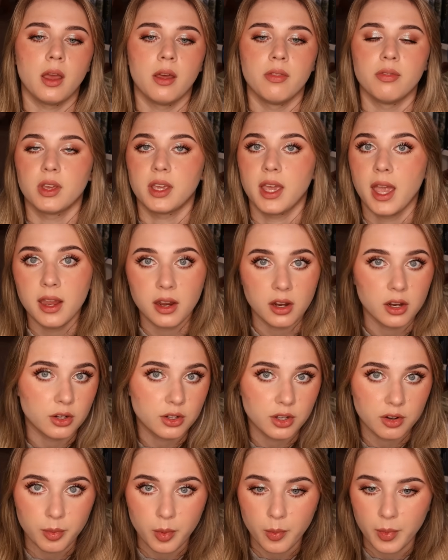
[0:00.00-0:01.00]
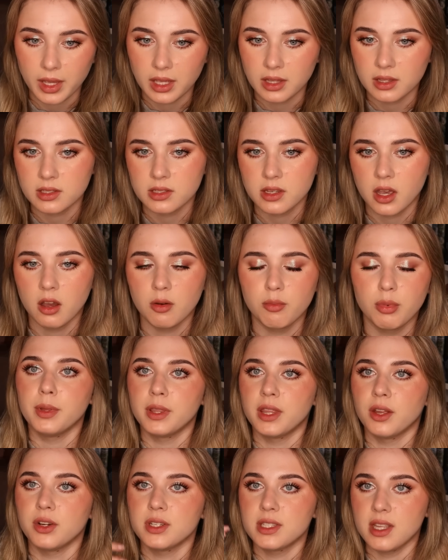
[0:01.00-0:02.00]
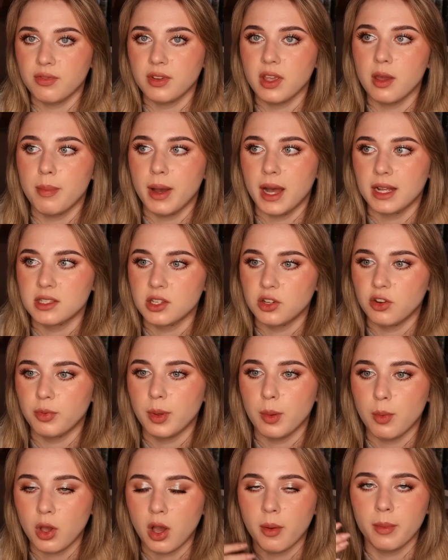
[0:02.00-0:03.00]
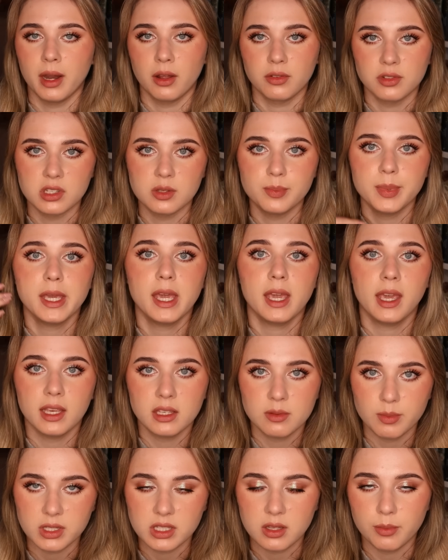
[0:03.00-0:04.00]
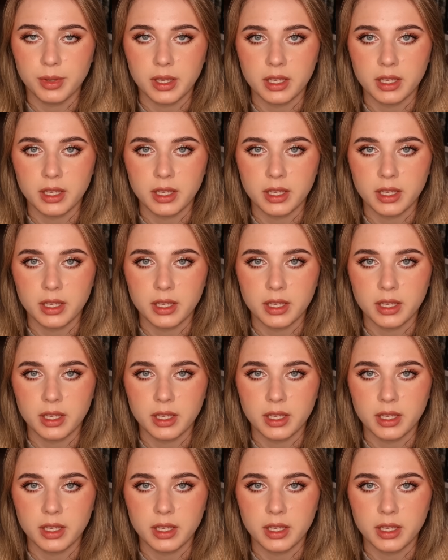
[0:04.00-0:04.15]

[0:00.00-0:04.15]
and the cake girl could have been making this up, but there is definitely a pattern of people coming out to speak against Mr.